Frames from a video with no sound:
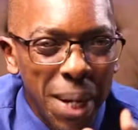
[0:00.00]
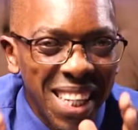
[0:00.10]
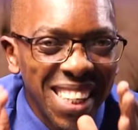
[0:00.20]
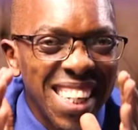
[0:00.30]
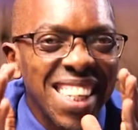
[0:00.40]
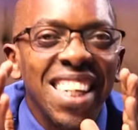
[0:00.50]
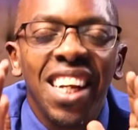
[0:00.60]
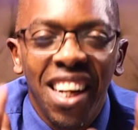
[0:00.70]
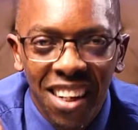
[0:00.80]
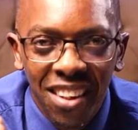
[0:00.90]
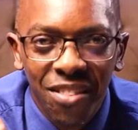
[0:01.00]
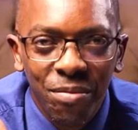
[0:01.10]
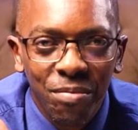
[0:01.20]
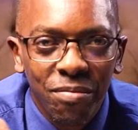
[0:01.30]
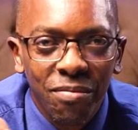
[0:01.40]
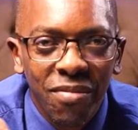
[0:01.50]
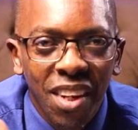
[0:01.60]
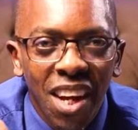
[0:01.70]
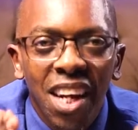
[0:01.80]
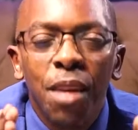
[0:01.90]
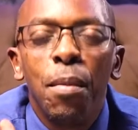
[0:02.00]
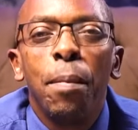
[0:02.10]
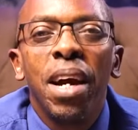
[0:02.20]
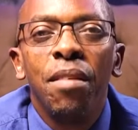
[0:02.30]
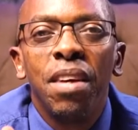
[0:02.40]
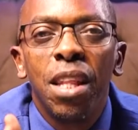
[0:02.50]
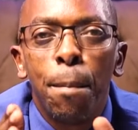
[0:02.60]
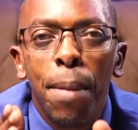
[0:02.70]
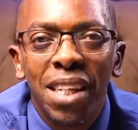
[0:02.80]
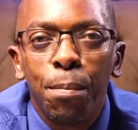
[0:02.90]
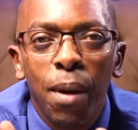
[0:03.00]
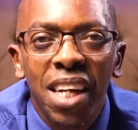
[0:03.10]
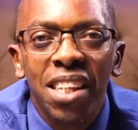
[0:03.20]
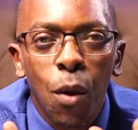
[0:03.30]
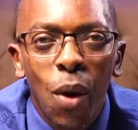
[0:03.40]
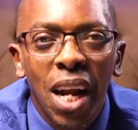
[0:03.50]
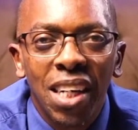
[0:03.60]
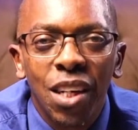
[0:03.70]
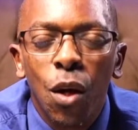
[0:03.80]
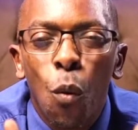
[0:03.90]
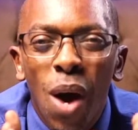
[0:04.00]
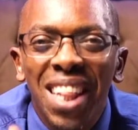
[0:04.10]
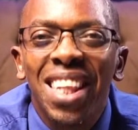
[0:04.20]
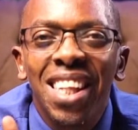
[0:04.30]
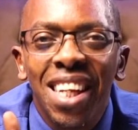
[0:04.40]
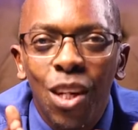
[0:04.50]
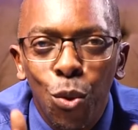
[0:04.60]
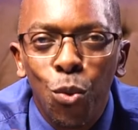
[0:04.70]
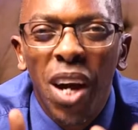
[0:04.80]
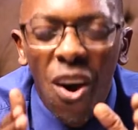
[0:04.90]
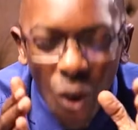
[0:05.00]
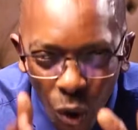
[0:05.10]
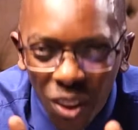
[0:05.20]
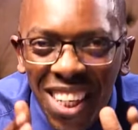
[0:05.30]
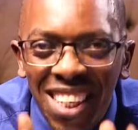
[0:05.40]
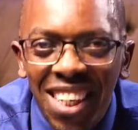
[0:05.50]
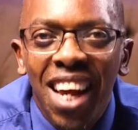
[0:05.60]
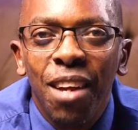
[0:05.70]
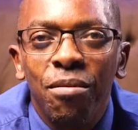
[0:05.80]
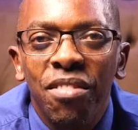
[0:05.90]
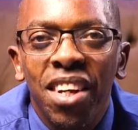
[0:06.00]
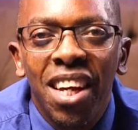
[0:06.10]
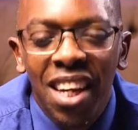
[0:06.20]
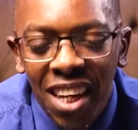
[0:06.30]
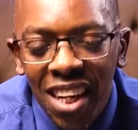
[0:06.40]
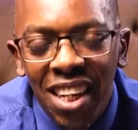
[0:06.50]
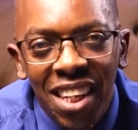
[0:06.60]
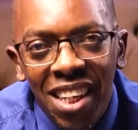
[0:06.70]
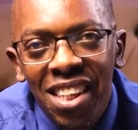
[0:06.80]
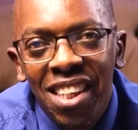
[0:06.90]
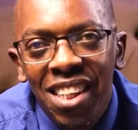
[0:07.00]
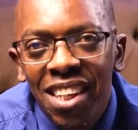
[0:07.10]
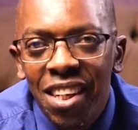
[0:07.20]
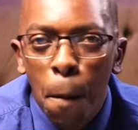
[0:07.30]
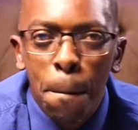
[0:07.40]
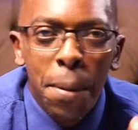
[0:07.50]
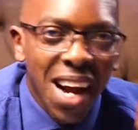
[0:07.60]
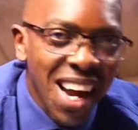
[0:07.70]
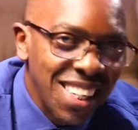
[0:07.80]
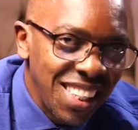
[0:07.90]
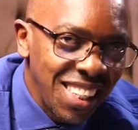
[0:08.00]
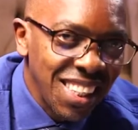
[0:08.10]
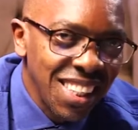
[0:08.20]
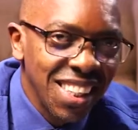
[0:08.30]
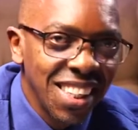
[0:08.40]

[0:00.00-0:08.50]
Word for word: but there's a skill. Remember, even the best players in the world, the one thing they do all the time is practice,